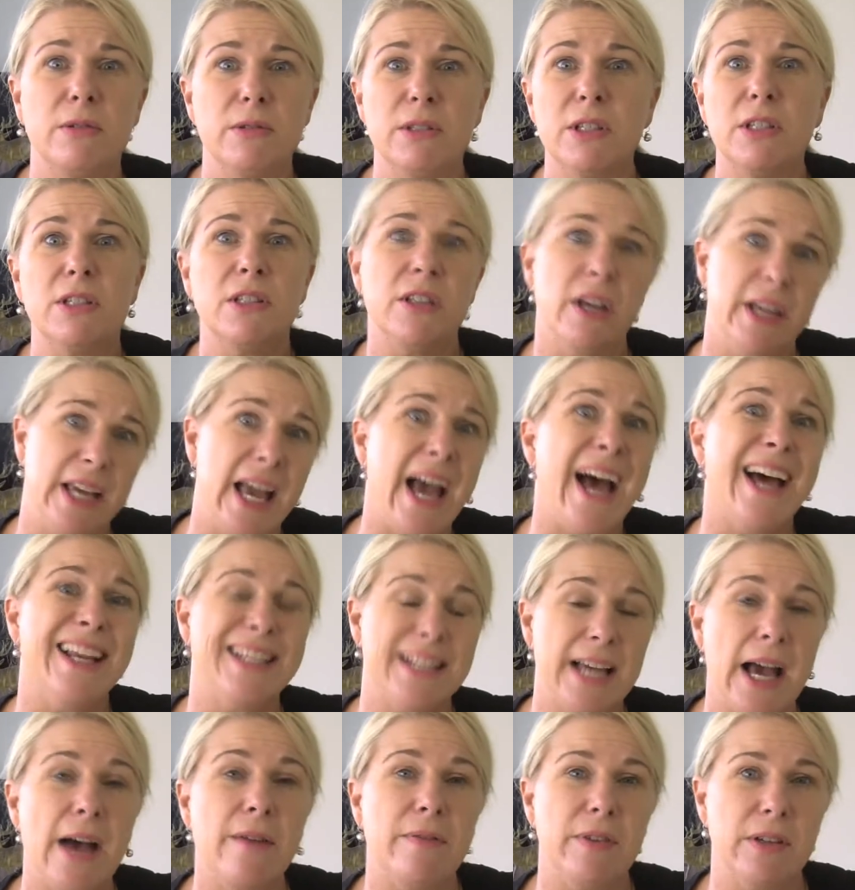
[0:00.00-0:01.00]
It was just like you
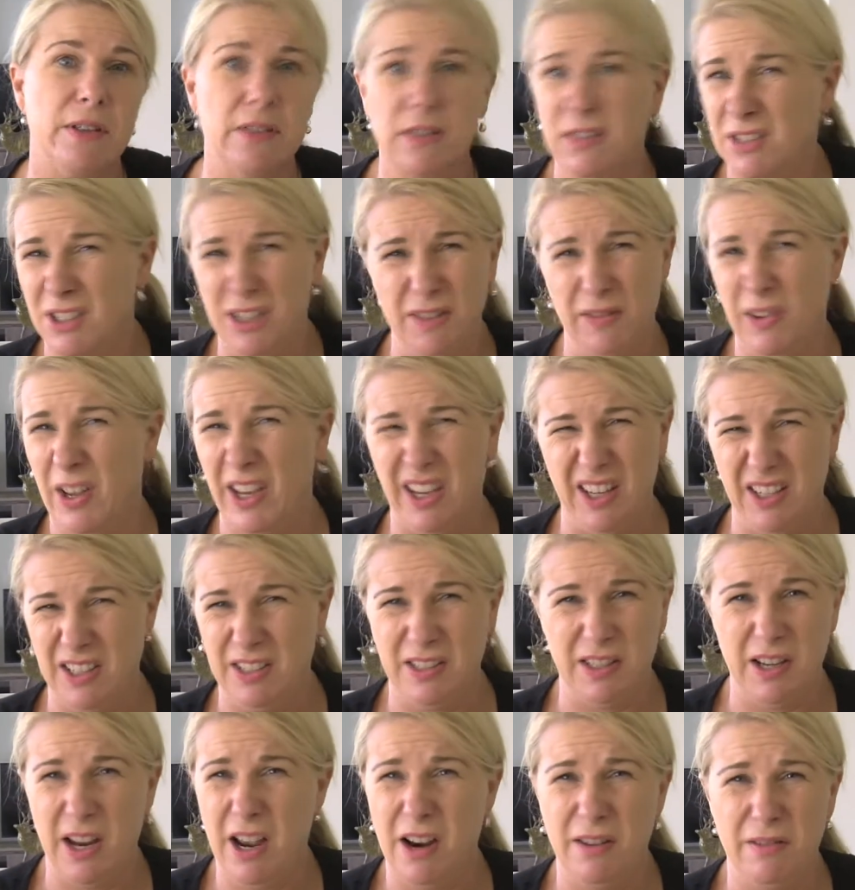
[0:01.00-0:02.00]
had to have it, sort of like it
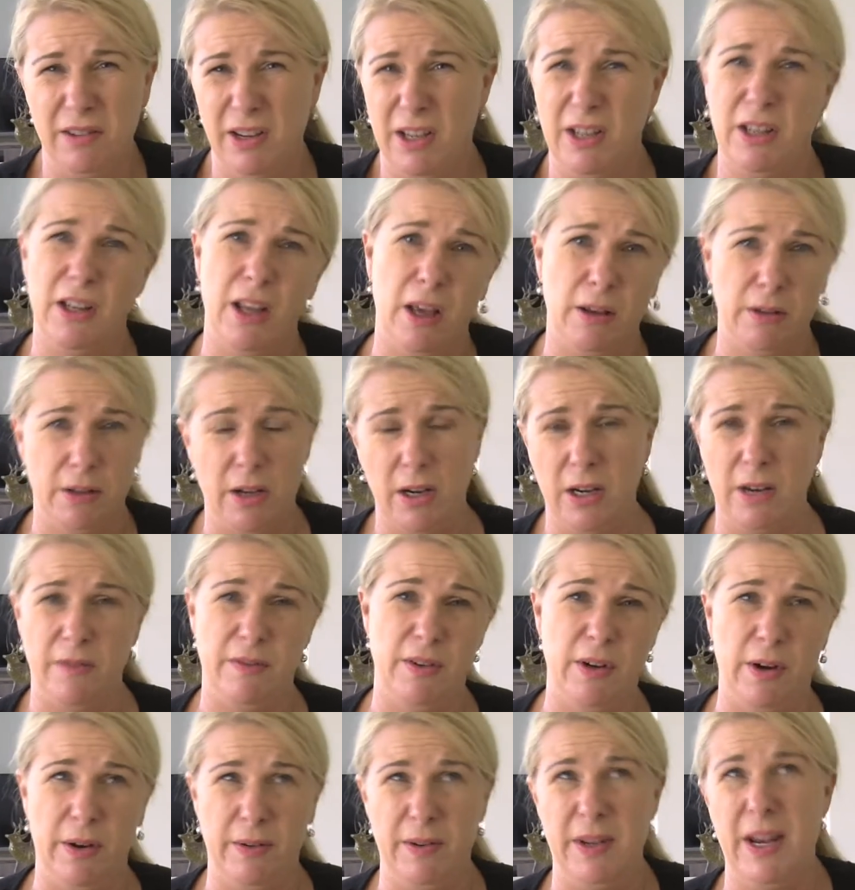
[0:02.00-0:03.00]
is now, really. Like, kind
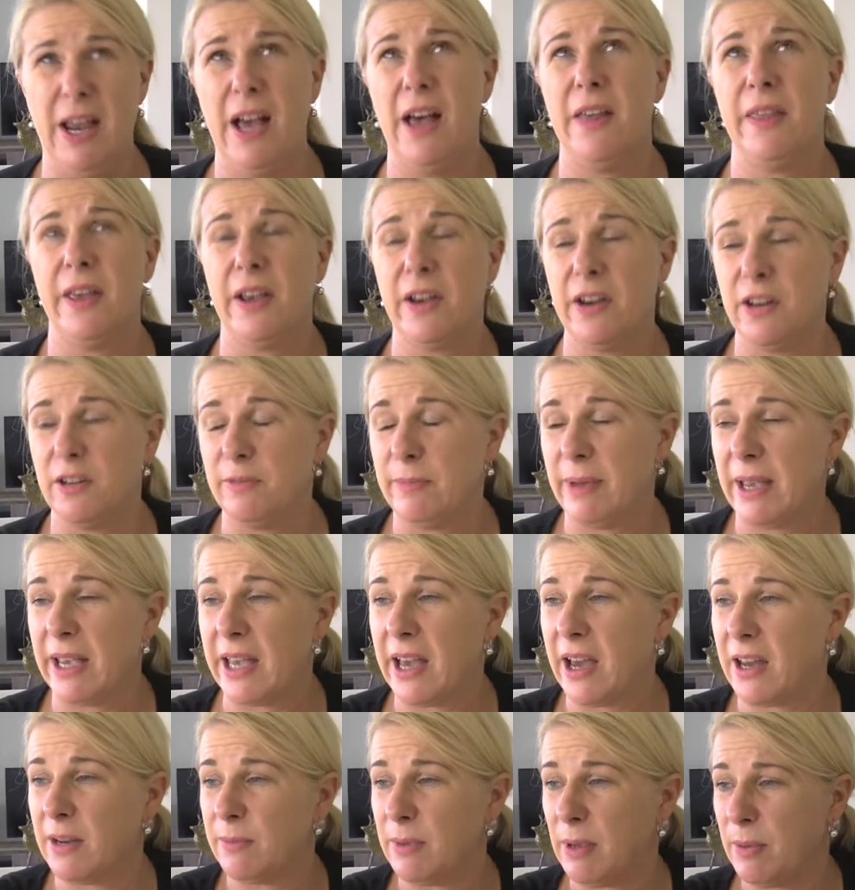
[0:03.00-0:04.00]
of, you know, now they kind of
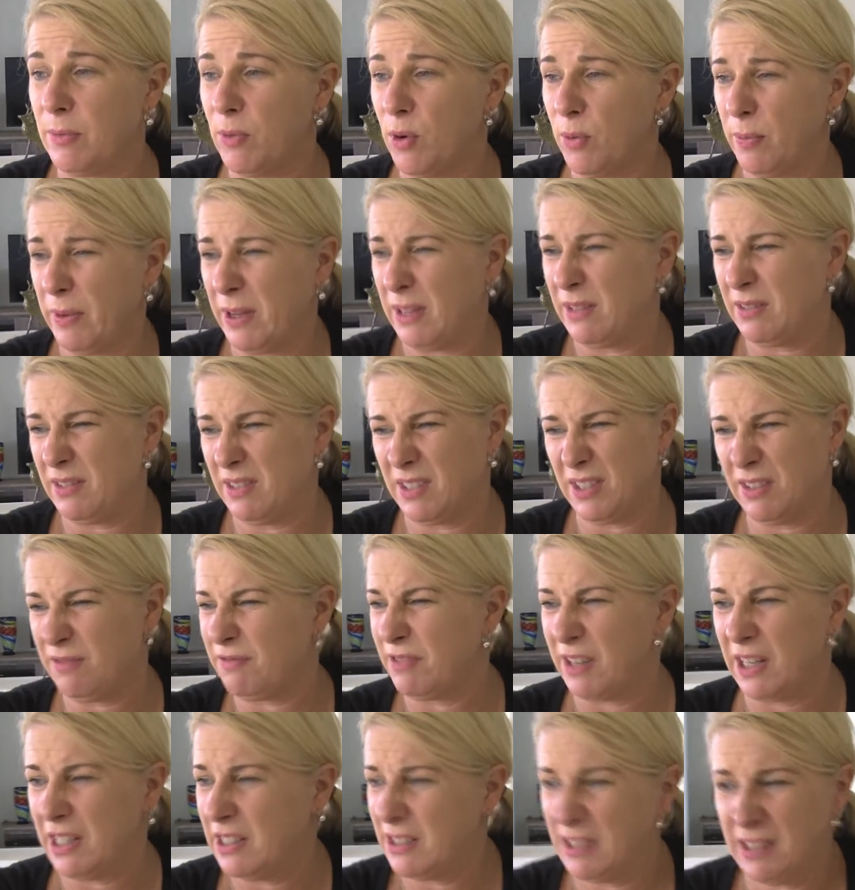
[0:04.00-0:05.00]
make out a bit more, but
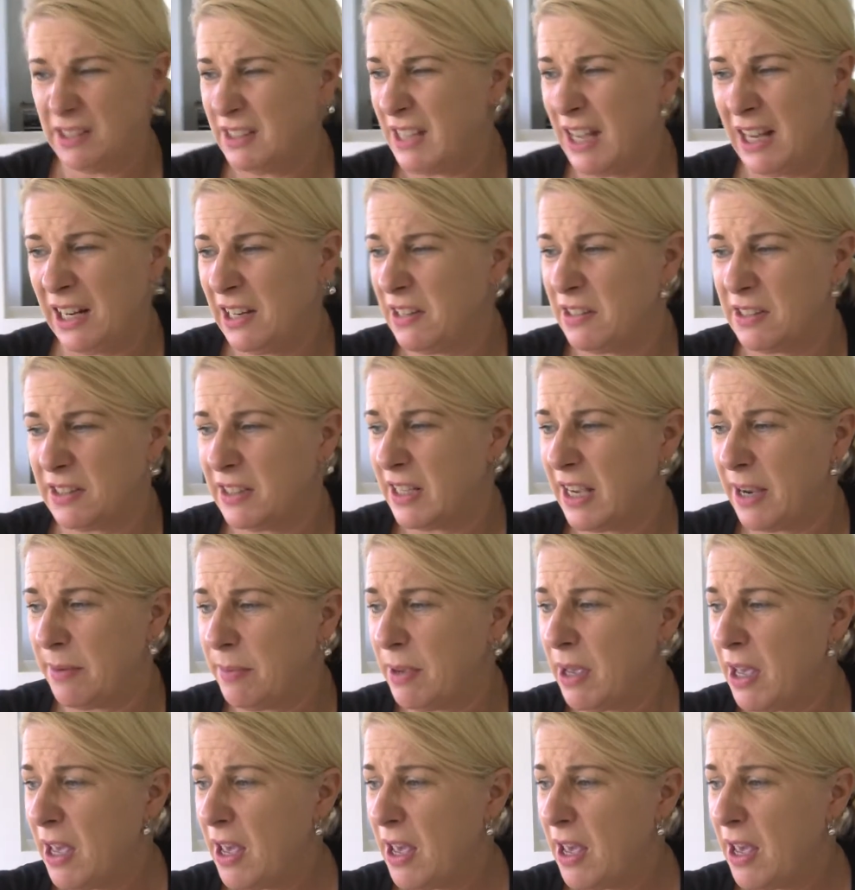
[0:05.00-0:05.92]
different. It's exactly the same.